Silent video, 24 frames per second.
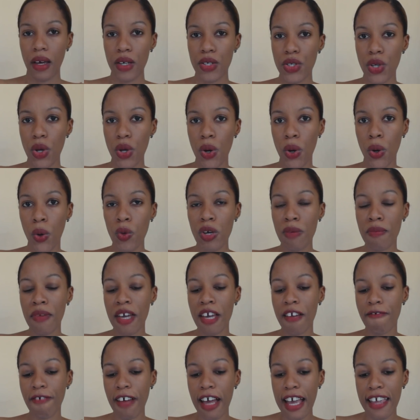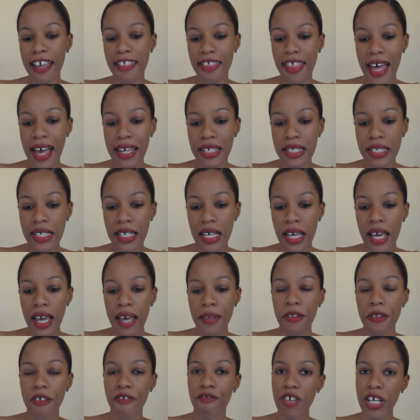So we may find that
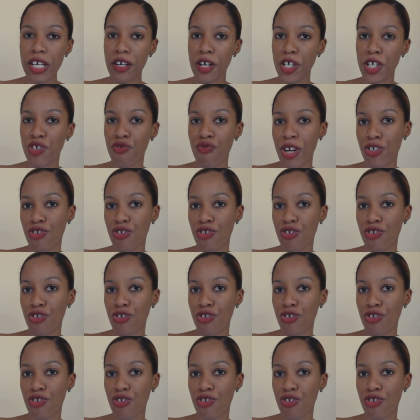the Venus